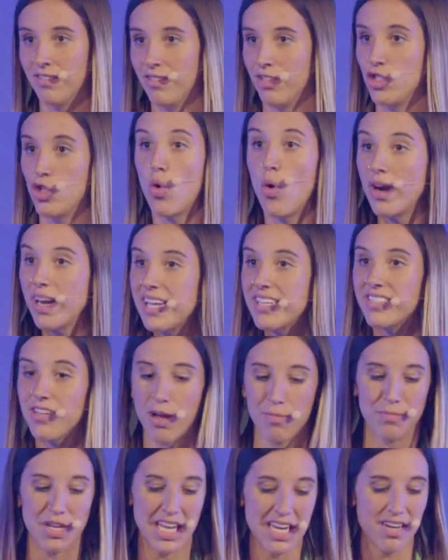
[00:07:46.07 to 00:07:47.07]
20
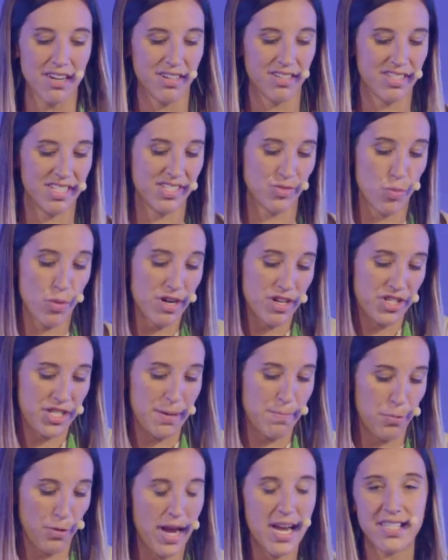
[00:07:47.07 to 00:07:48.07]
some years is where she
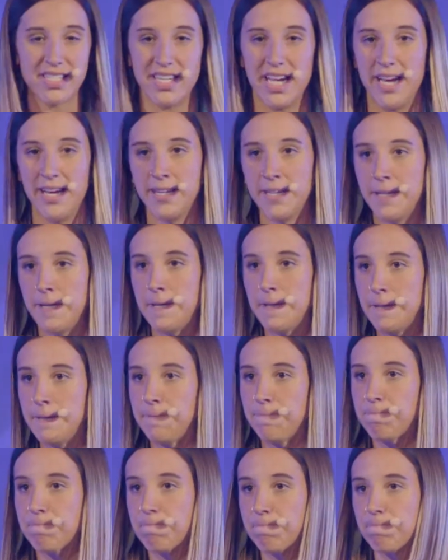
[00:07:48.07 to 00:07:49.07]
placed it.
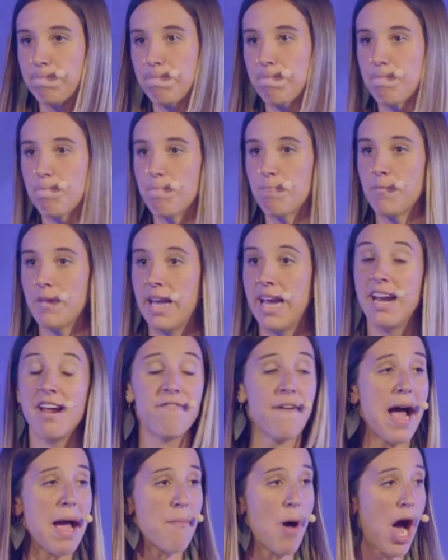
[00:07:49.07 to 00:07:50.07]
And if
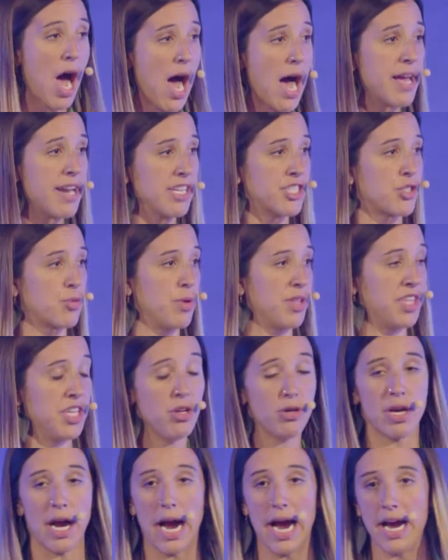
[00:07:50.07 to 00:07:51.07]
I'm honest with
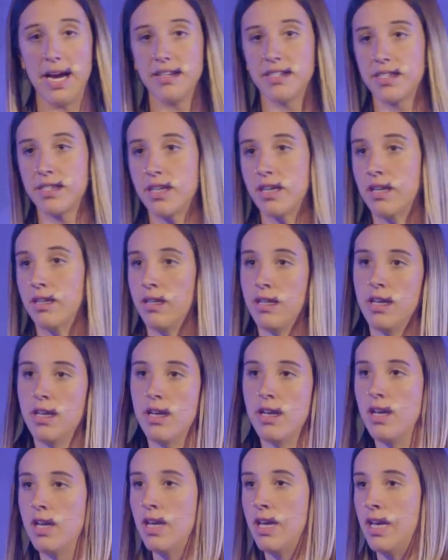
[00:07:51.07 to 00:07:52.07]
you guys,
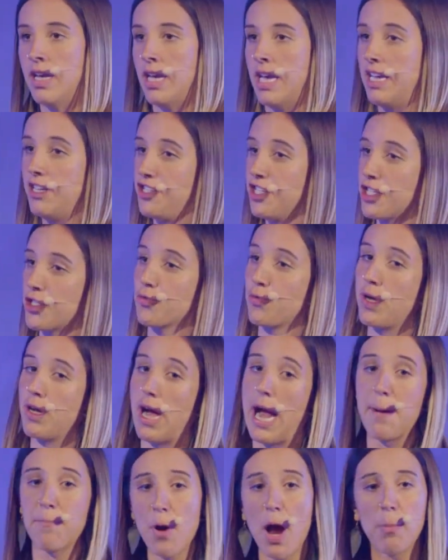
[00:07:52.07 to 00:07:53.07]
and just real,
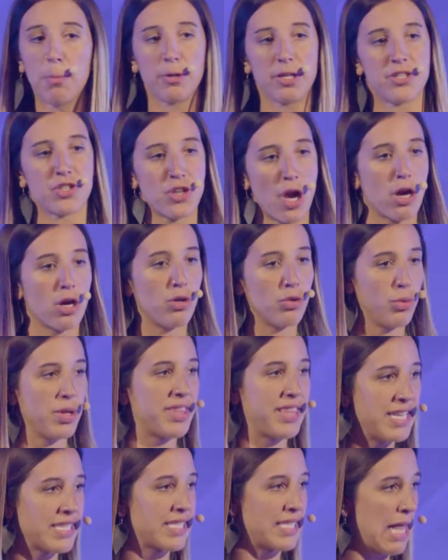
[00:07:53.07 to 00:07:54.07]
I probably struggle with
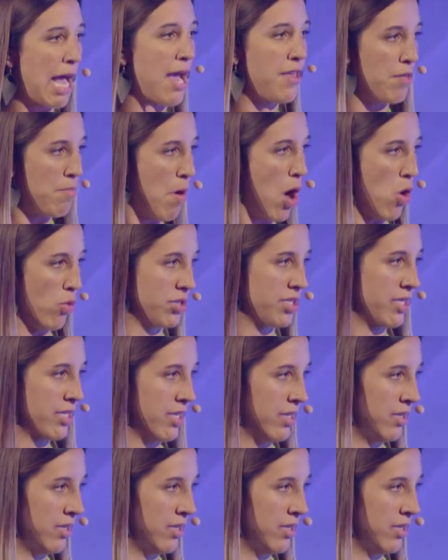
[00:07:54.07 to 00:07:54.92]
this lie the most.